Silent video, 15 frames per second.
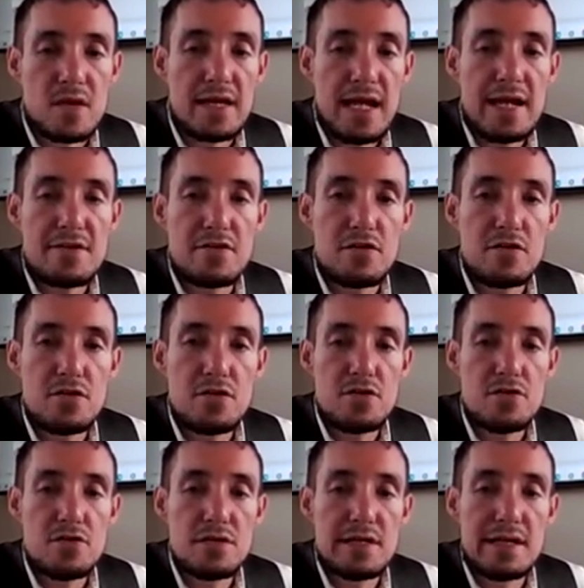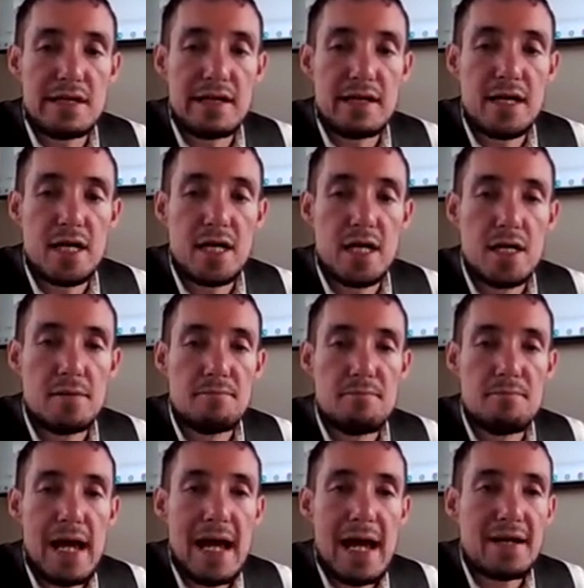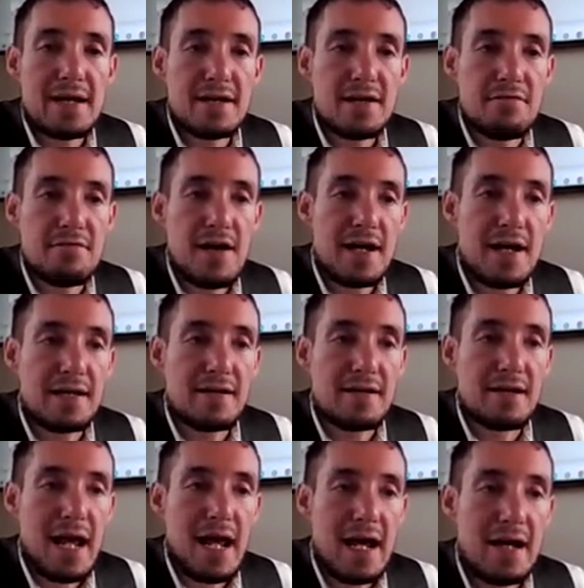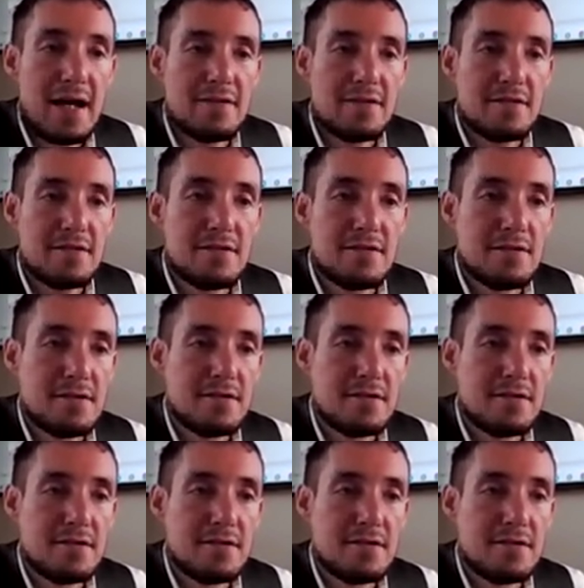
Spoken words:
Get to the magnifying glass,